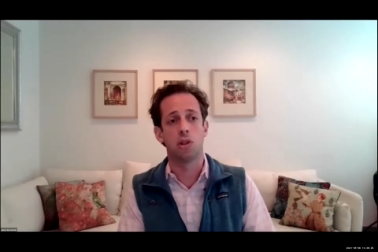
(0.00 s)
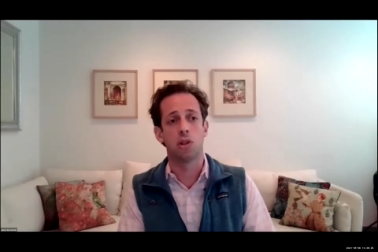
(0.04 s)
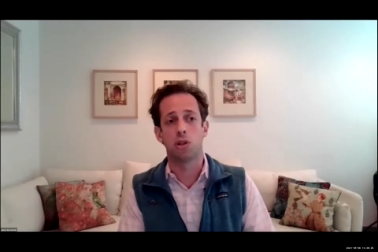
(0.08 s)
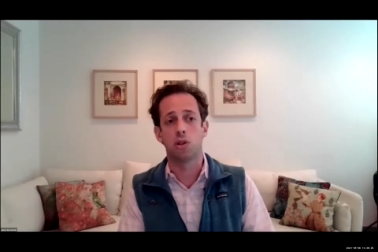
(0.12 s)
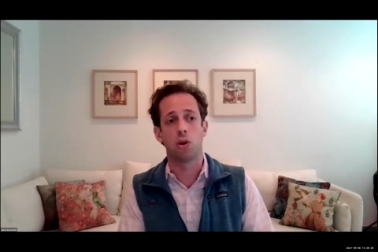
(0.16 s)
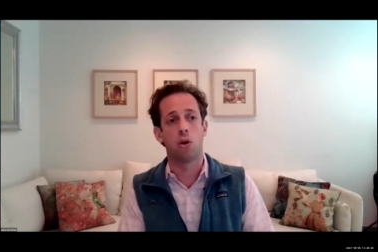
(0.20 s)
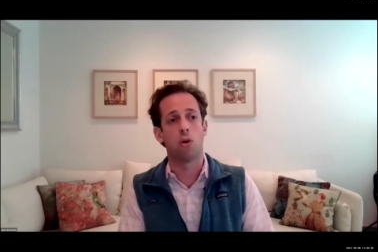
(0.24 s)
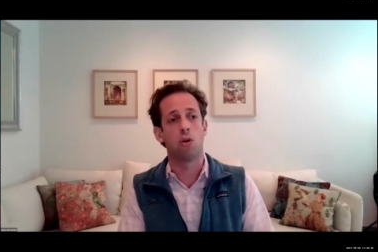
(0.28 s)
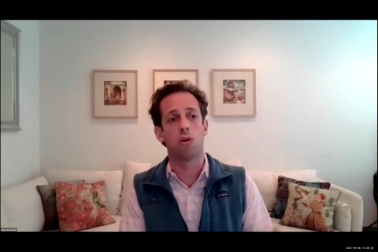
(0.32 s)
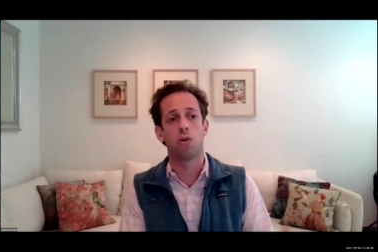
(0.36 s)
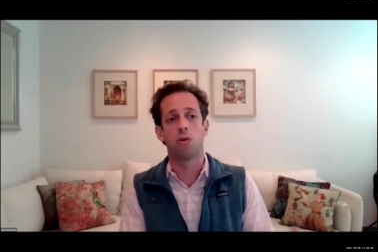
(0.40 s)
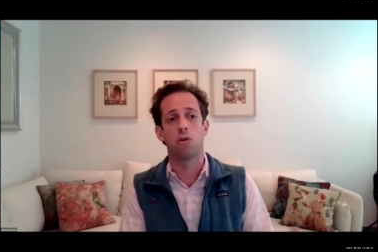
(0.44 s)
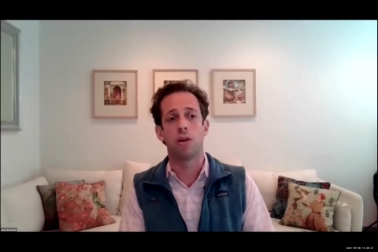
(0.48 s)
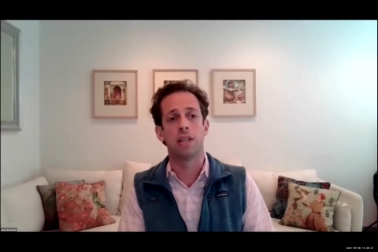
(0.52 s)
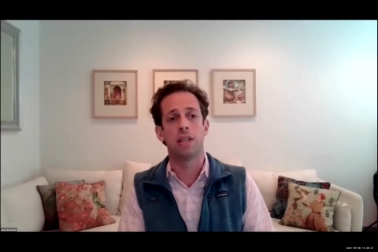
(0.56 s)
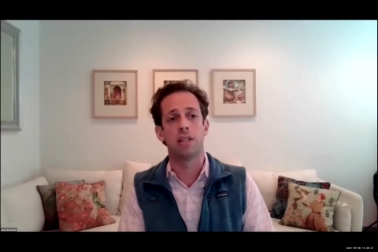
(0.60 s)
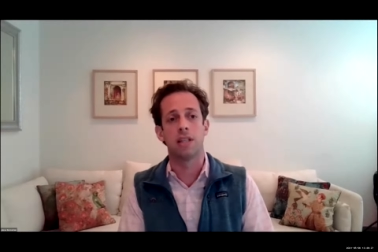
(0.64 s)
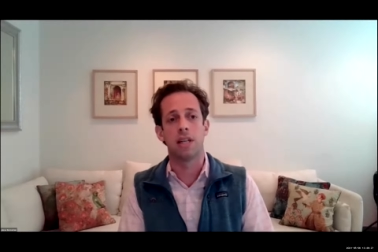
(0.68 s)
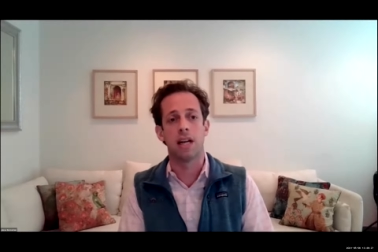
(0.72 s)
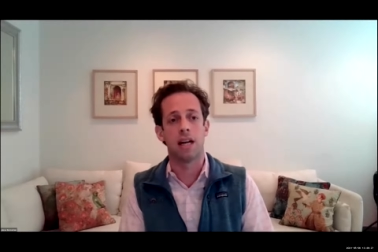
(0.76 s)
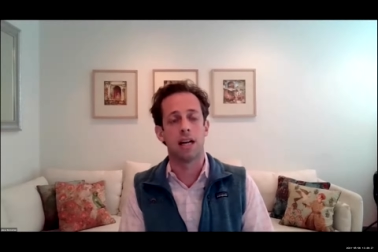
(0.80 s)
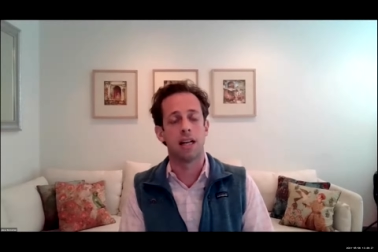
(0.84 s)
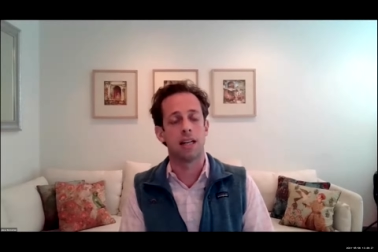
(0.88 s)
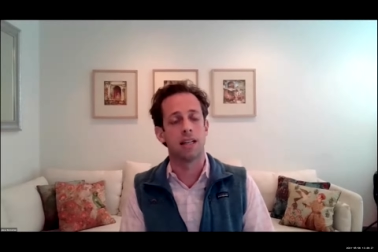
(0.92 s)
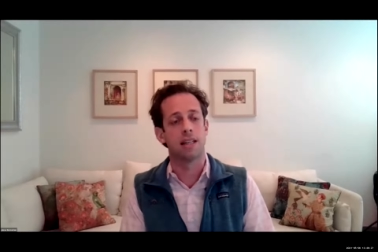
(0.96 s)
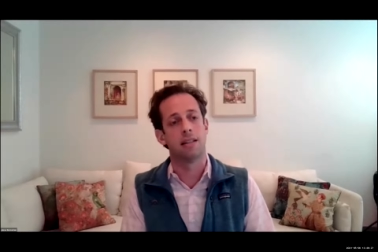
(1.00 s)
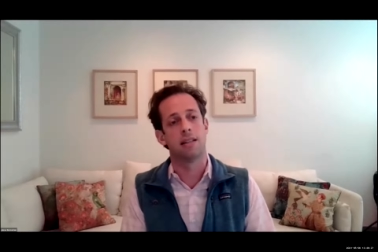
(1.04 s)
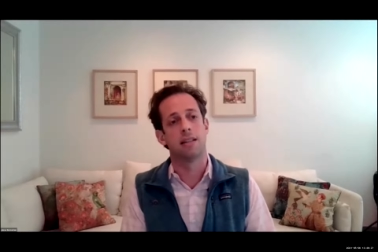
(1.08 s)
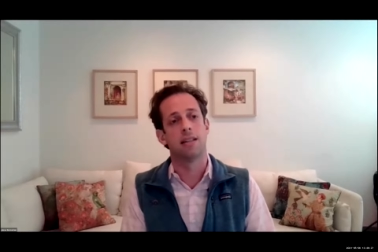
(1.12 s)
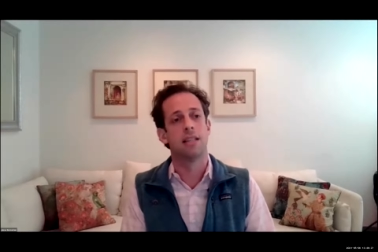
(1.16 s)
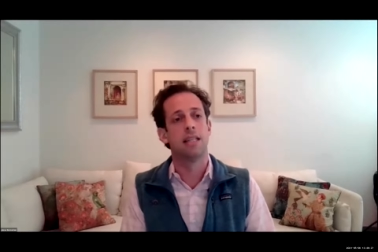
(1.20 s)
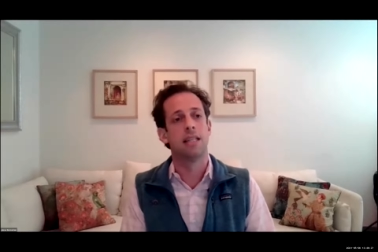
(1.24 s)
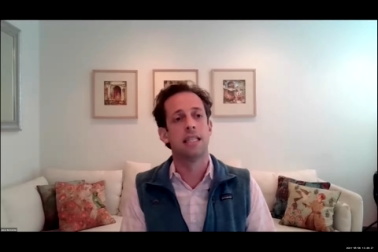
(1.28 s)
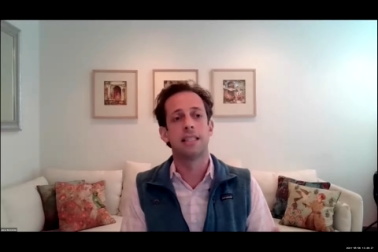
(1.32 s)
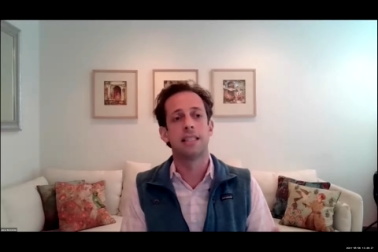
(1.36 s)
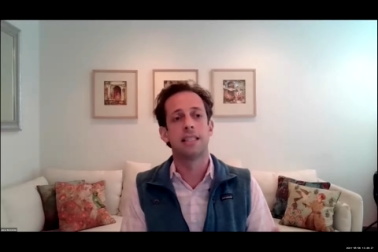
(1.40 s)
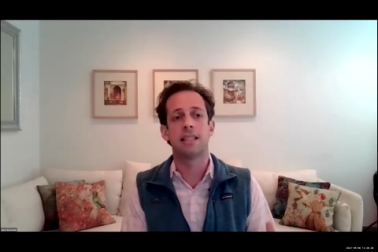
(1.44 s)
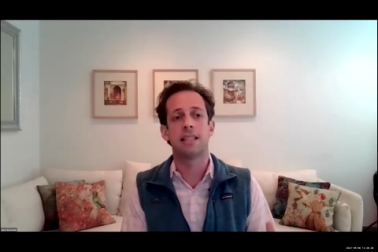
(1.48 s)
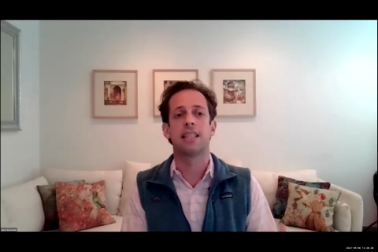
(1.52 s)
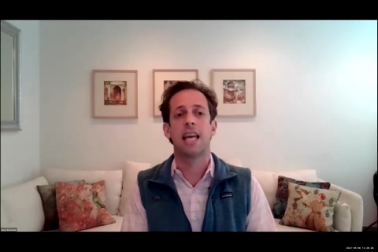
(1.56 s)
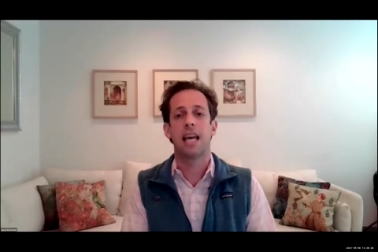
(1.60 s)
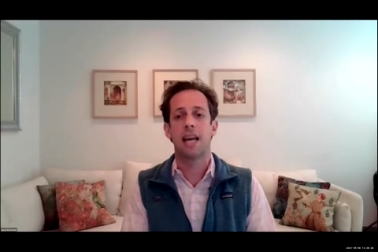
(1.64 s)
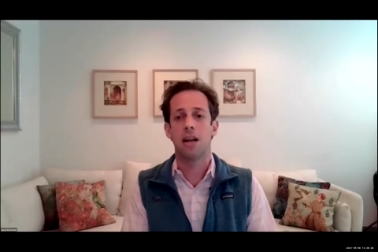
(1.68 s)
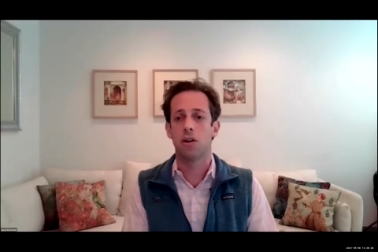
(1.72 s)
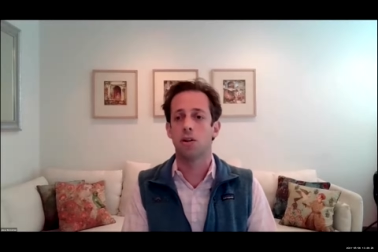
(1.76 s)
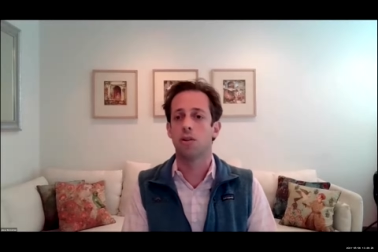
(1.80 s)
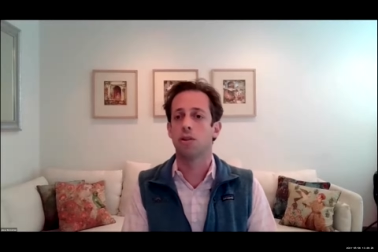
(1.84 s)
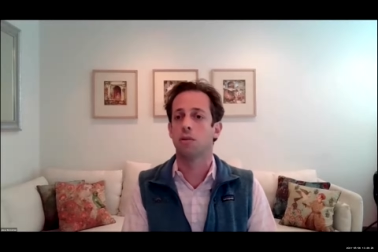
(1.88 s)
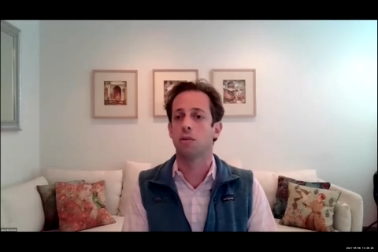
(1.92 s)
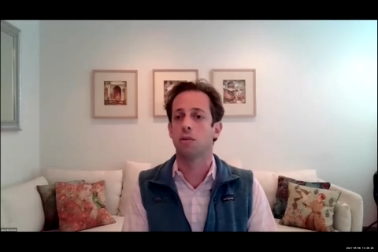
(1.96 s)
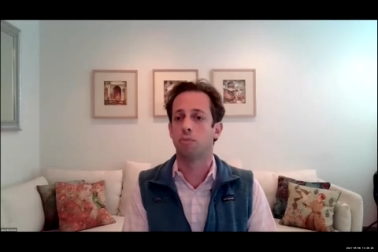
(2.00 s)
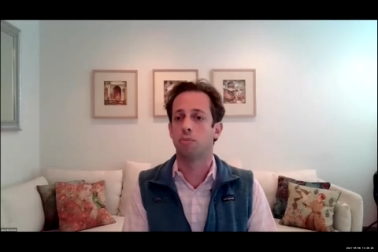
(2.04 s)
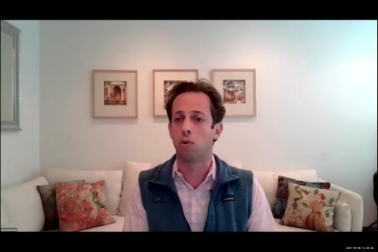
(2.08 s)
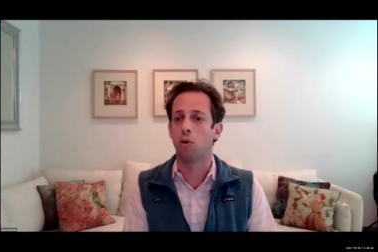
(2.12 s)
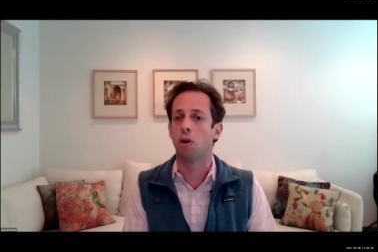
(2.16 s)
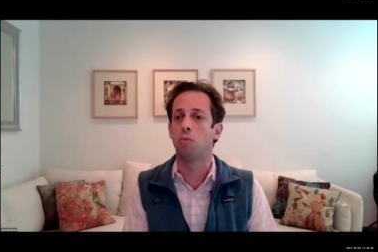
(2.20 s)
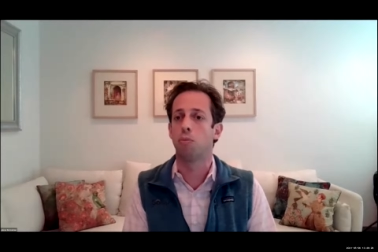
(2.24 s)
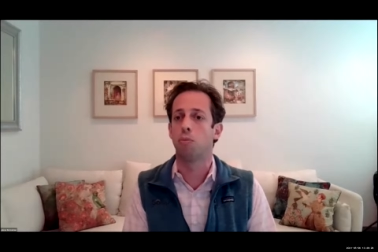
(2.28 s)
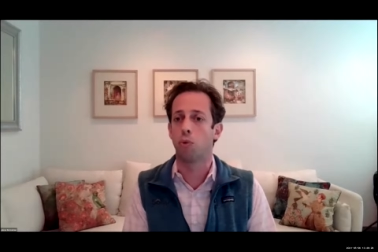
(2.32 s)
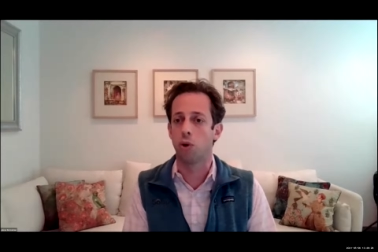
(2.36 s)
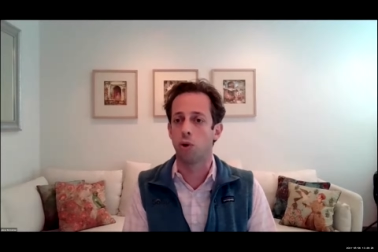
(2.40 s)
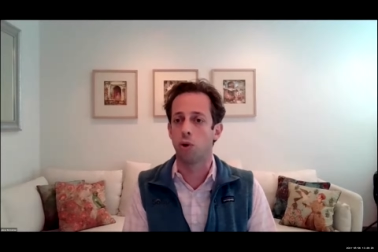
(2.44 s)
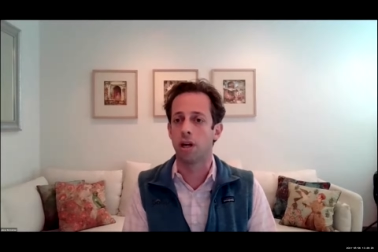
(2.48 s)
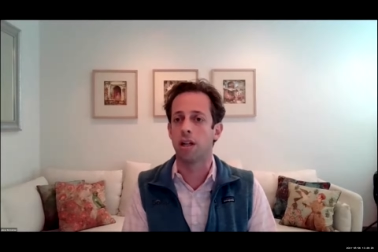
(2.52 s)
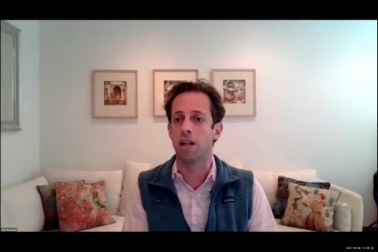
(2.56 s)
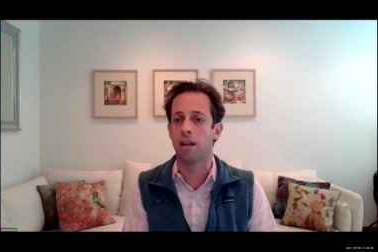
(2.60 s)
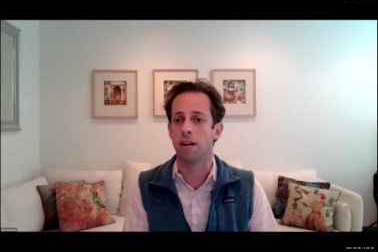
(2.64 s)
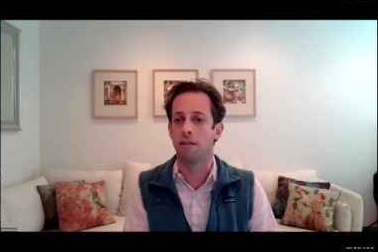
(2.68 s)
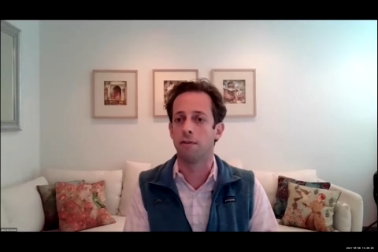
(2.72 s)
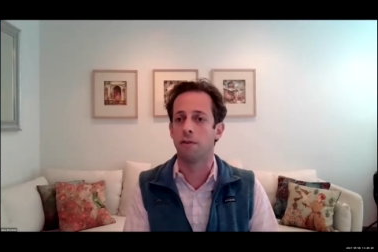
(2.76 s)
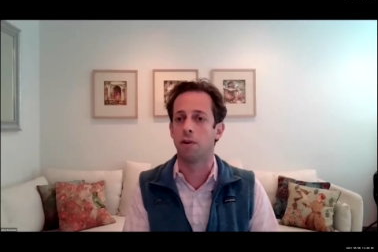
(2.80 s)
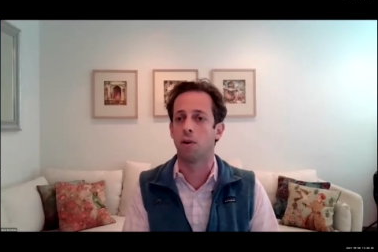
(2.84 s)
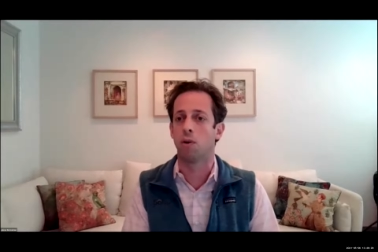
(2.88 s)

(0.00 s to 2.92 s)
the solar is not scaled appropriately